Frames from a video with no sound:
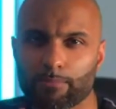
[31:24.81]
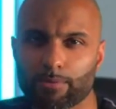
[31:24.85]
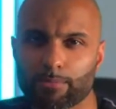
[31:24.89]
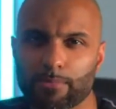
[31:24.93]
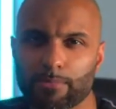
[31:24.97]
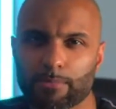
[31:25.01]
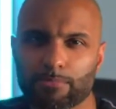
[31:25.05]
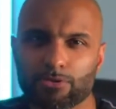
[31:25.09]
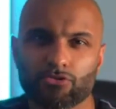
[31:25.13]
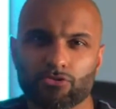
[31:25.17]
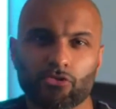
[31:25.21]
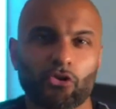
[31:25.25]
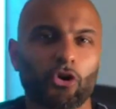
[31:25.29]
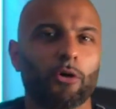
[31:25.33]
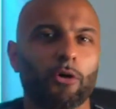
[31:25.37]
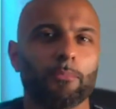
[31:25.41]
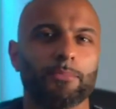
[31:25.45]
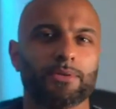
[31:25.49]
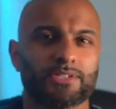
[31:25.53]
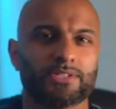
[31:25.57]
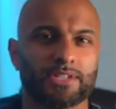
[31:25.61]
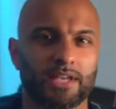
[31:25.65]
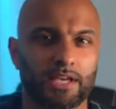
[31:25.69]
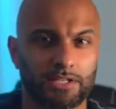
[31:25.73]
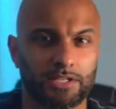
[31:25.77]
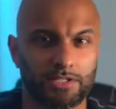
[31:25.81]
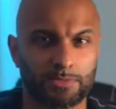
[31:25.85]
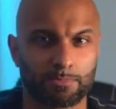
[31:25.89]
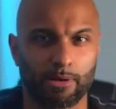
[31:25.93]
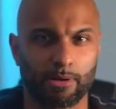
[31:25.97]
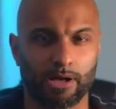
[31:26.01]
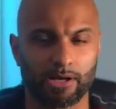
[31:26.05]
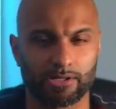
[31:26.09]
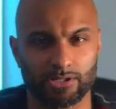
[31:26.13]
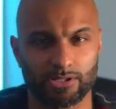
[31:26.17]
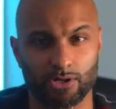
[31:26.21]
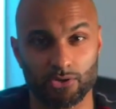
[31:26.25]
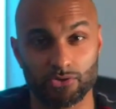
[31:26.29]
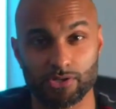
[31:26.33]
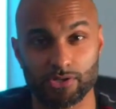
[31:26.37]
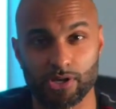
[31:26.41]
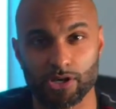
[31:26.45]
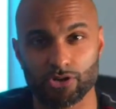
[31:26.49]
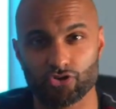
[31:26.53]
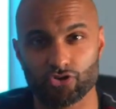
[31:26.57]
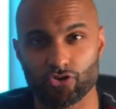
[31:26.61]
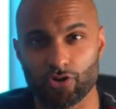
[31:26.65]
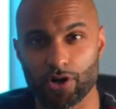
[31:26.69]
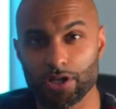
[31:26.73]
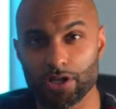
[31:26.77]
but maybe you've got a Mercedes parked
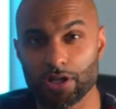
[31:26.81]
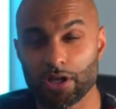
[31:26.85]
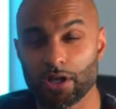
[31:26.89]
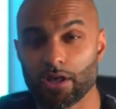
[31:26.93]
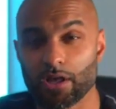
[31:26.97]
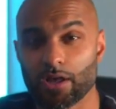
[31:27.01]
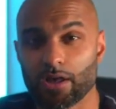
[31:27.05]
outside, right?